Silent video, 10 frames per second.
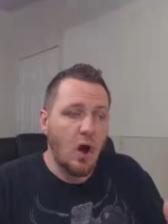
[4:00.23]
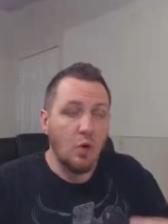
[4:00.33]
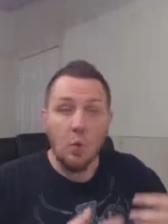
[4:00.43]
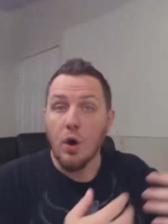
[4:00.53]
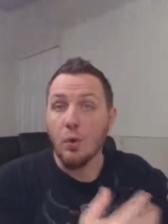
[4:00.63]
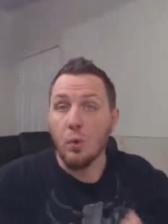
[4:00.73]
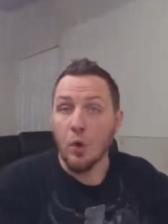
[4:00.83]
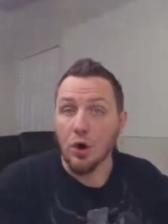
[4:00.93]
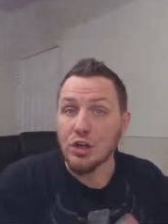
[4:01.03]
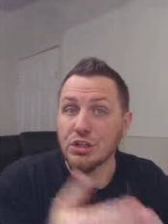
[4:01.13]
on what
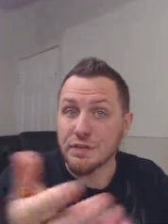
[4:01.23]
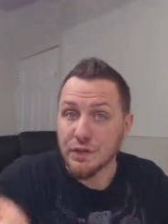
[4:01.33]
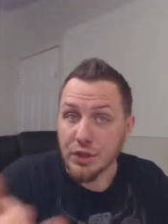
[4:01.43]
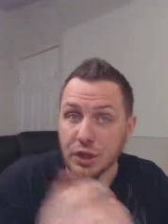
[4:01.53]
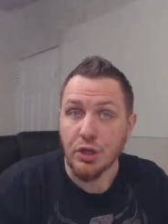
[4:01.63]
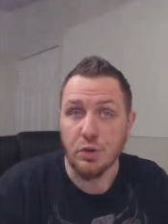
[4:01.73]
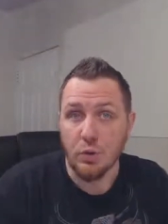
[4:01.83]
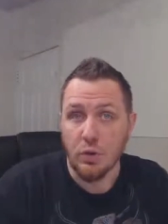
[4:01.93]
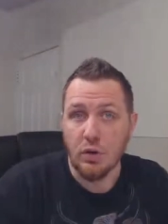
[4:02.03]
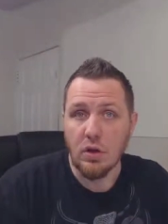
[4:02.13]
works for you,
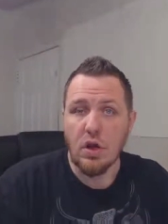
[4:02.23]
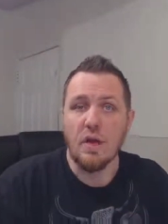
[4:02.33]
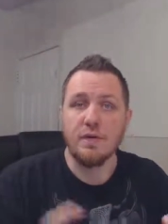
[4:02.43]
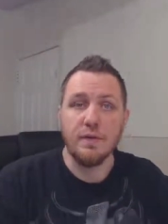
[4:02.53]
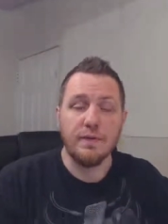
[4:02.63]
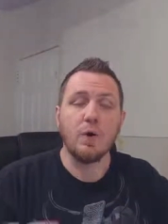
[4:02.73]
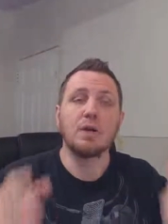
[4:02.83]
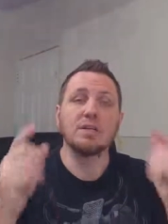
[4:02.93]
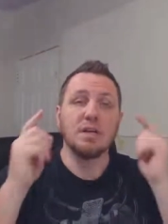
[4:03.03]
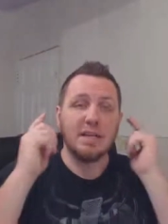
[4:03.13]
if you
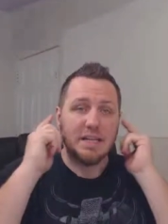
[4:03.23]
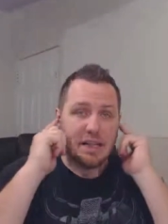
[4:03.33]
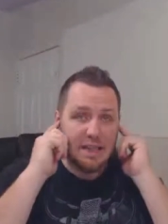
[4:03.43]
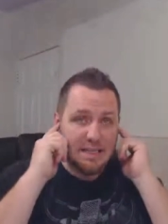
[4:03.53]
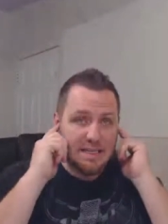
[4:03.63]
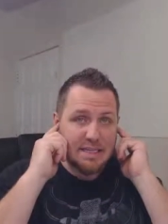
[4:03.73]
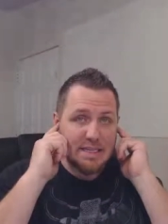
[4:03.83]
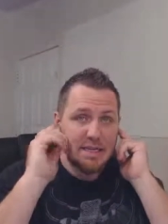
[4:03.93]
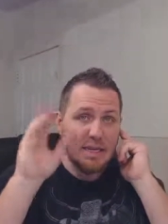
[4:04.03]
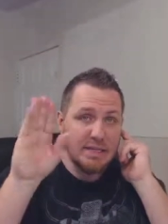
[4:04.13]
focus on
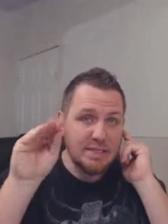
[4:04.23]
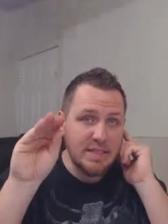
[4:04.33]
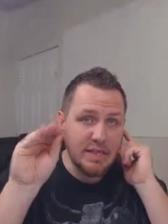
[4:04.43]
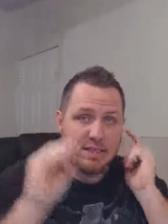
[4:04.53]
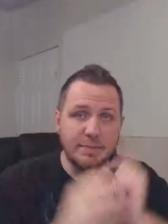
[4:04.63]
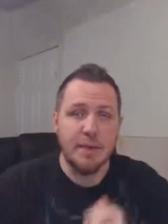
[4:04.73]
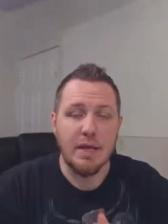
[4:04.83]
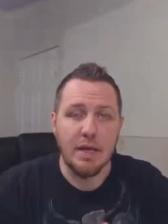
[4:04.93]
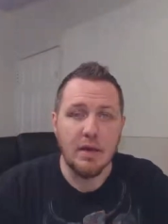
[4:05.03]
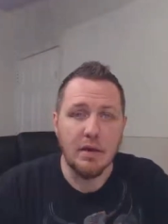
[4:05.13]
listening instead of
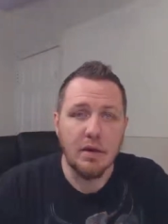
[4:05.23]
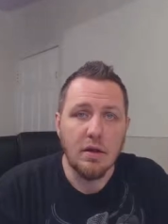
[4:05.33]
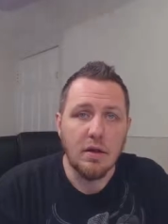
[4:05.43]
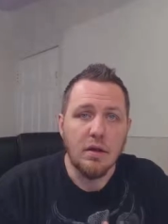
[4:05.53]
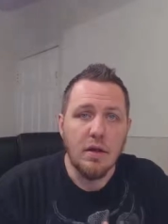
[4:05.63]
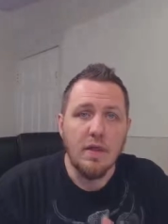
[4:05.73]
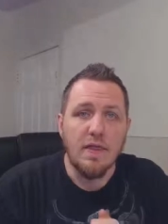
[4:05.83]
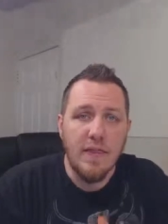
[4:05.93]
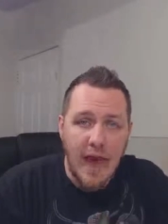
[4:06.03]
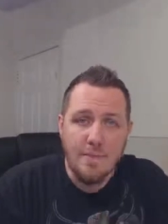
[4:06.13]
speaking,
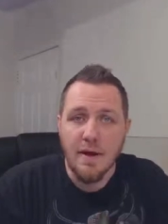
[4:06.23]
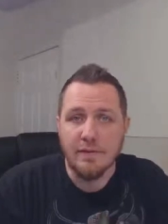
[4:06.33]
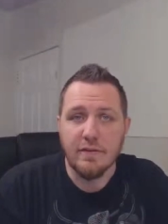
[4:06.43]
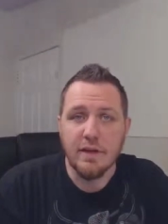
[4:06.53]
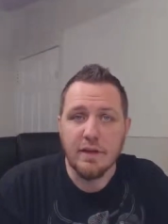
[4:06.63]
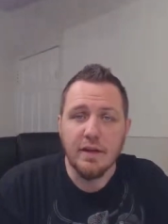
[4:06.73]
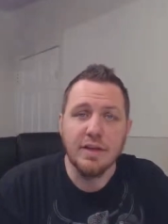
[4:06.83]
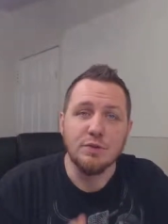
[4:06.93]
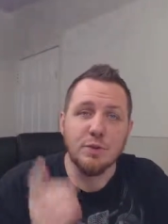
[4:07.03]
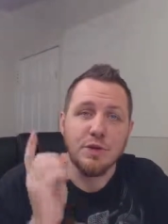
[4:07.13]
that, my friend,
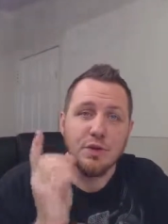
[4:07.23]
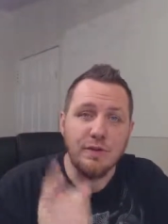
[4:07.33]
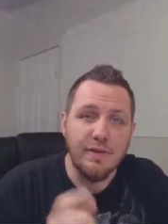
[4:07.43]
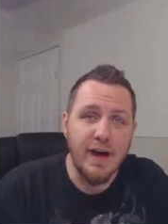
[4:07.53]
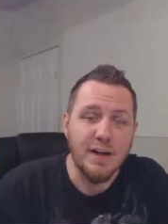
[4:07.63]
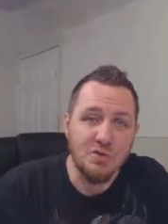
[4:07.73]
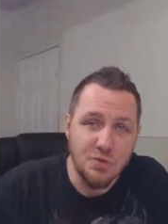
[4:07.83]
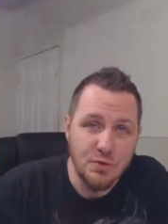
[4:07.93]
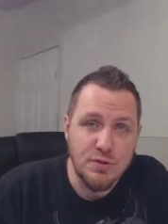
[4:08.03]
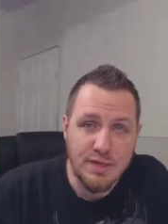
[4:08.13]
is when you find
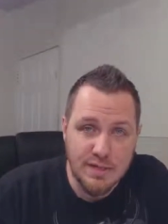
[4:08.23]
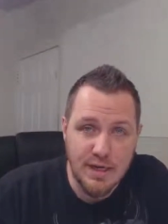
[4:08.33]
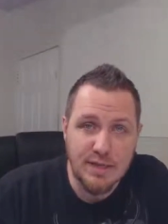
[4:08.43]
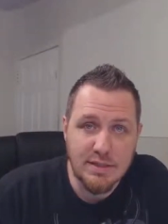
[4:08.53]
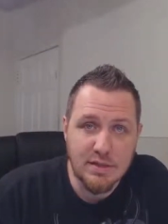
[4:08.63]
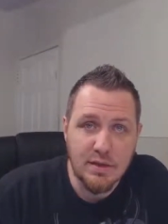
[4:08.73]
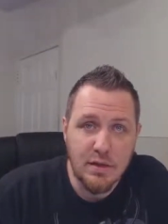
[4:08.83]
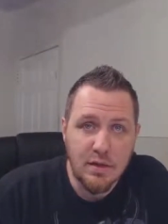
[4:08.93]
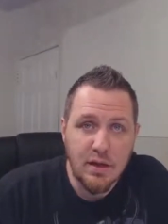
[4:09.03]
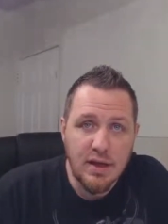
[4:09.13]
true success.
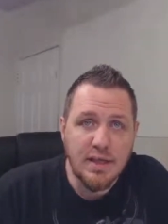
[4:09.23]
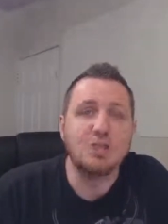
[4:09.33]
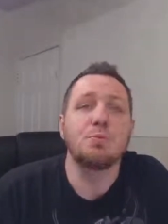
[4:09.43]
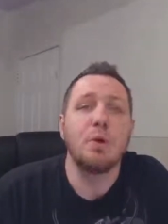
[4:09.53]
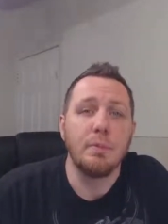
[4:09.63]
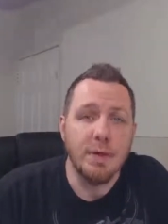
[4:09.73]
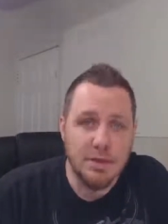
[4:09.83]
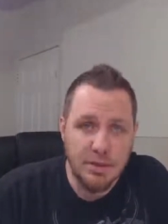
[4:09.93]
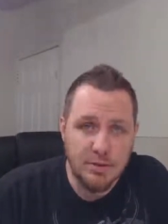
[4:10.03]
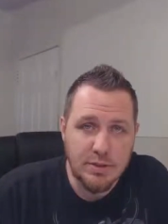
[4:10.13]
It's your boy Big
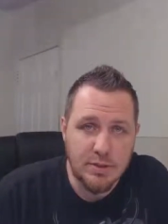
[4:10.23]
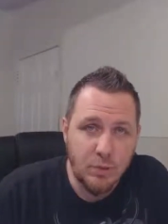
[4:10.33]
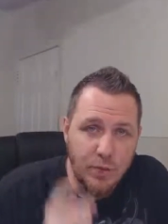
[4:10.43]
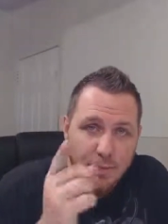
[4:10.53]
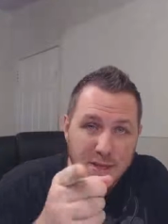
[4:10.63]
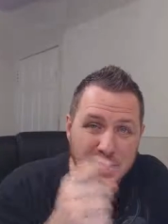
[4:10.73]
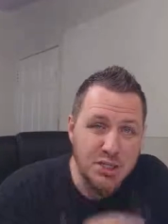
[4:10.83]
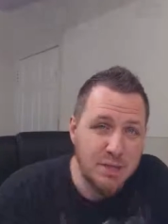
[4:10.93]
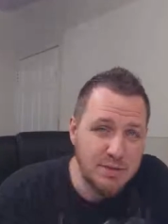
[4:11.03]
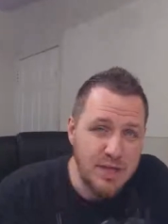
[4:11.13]
Chips with
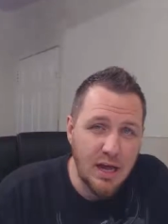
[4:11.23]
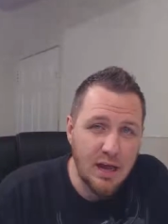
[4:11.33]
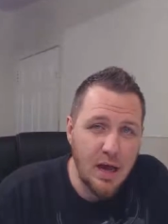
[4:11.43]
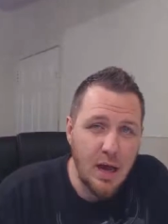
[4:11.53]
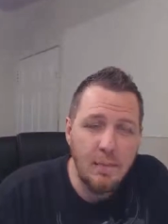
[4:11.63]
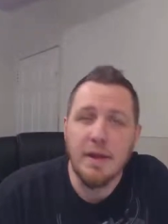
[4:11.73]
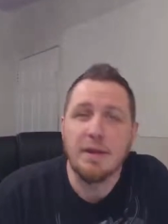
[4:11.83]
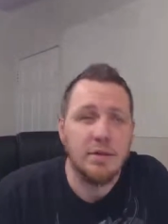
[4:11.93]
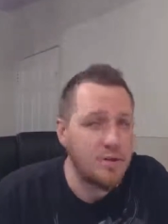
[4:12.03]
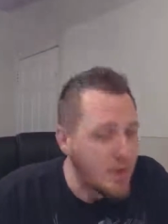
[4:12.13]
BizandChips.com
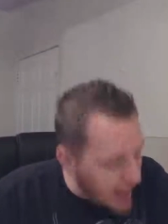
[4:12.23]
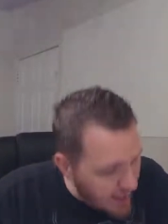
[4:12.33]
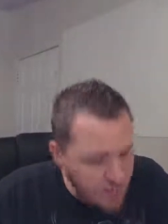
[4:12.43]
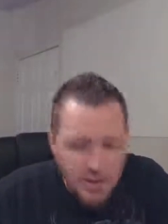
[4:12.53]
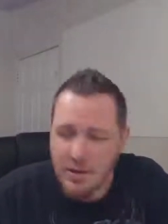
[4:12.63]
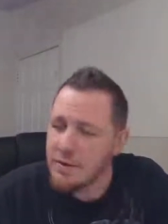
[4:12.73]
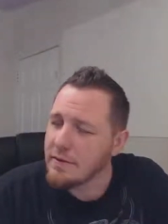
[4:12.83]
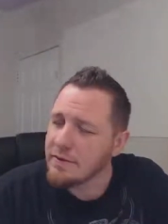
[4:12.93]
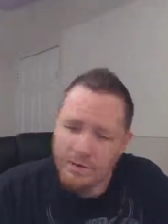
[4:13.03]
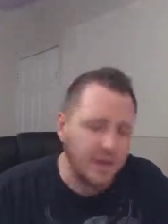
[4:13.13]
and the Diamond
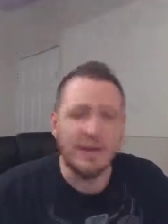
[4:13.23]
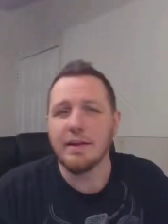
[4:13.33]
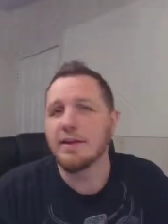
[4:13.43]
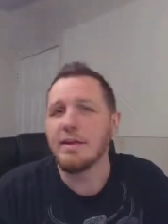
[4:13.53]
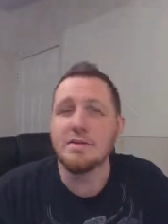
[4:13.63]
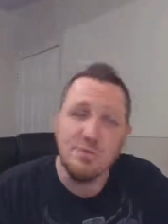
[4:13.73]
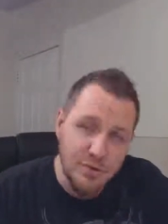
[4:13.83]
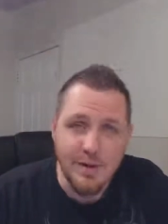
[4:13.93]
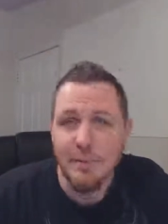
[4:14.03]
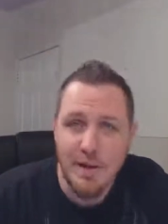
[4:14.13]
freaking
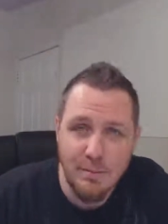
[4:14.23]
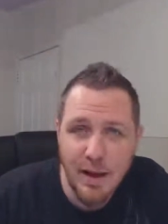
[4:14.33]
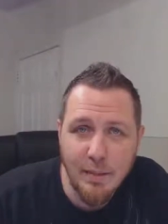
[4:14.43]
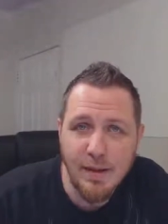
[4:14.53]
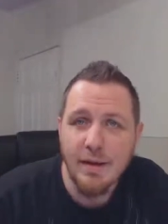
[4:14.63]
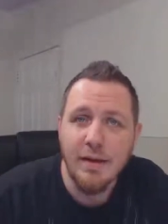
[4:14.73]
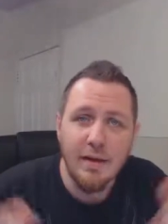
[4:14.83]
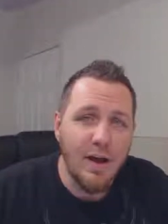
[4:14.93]
Dream Team, baby